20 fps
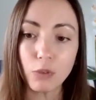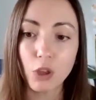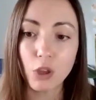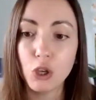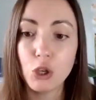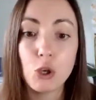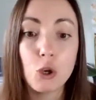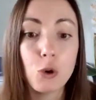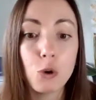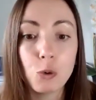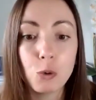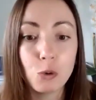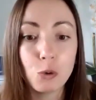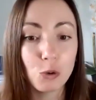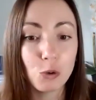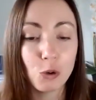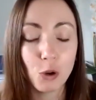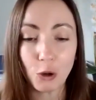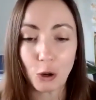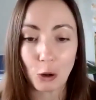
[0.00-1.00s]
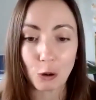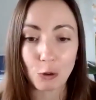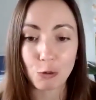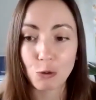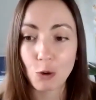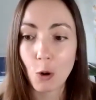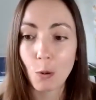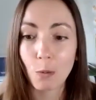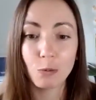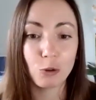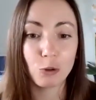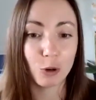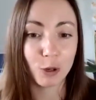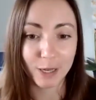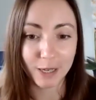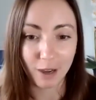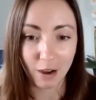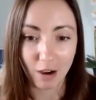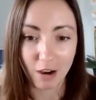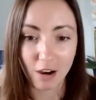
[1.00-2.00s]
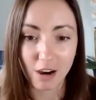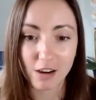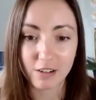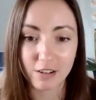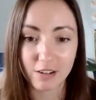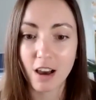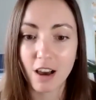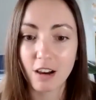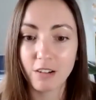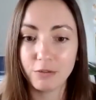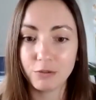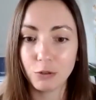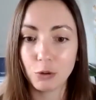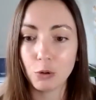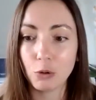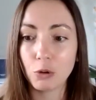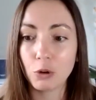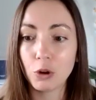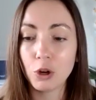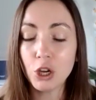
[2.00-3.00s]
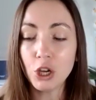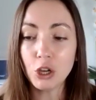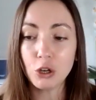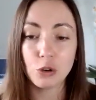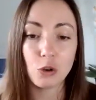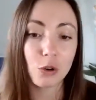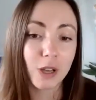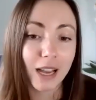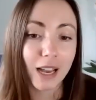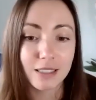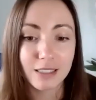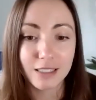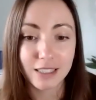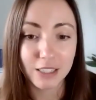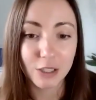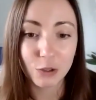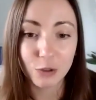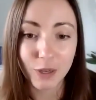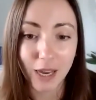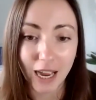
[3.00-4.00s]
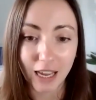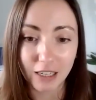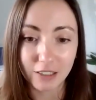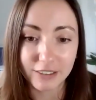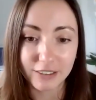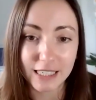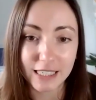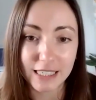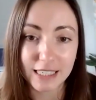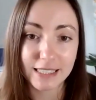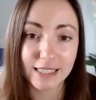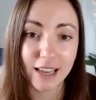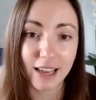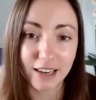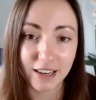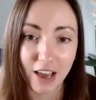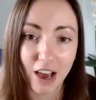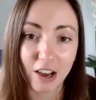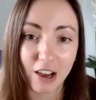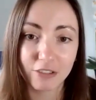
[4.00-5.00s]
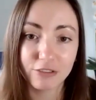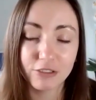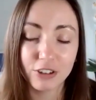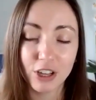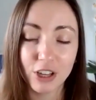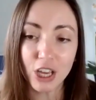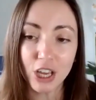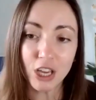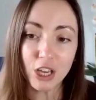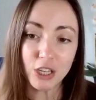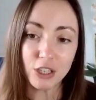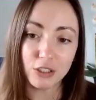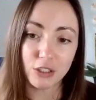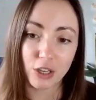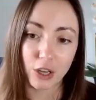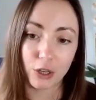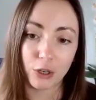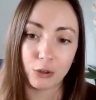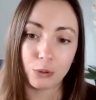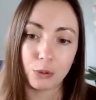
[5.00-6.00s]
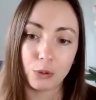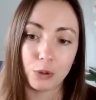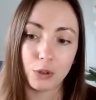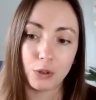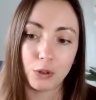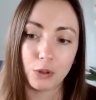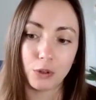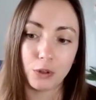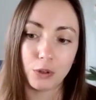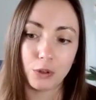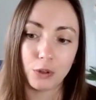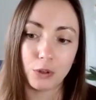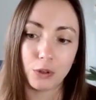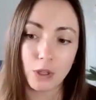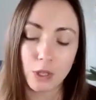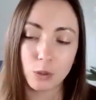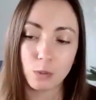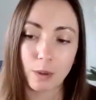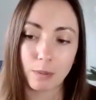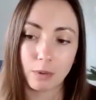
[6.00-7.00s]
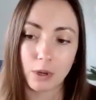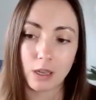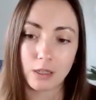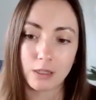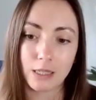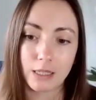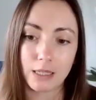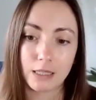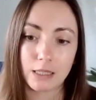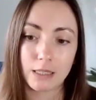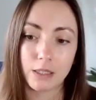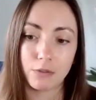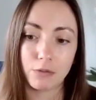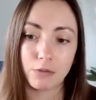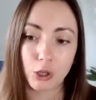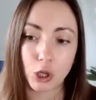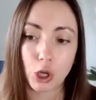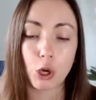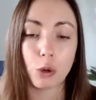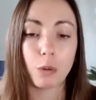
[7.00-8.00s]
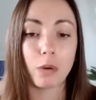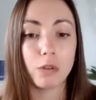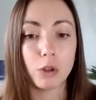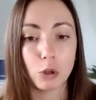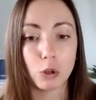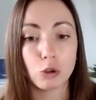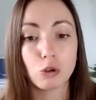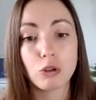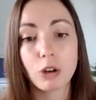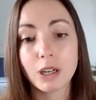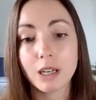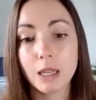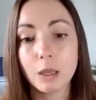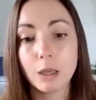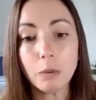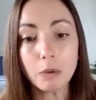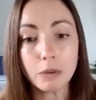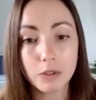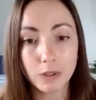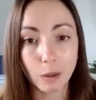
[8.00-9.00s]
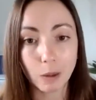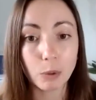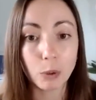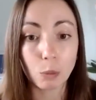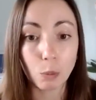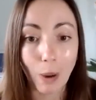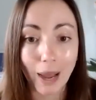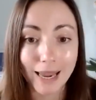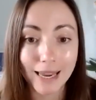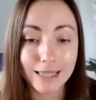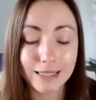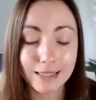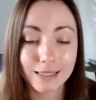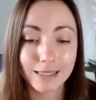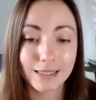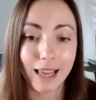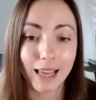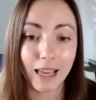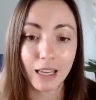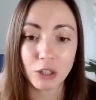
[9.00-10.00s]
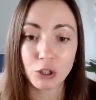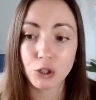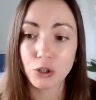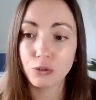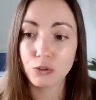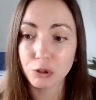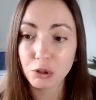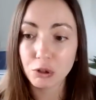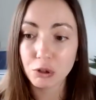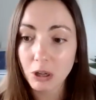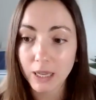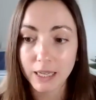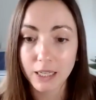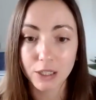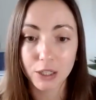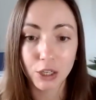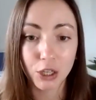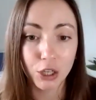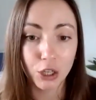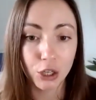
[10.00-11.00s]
you not trying hard enough or not cutting your calories enough. So this webcast is for you if you're struggling with stubborn weight and you feel like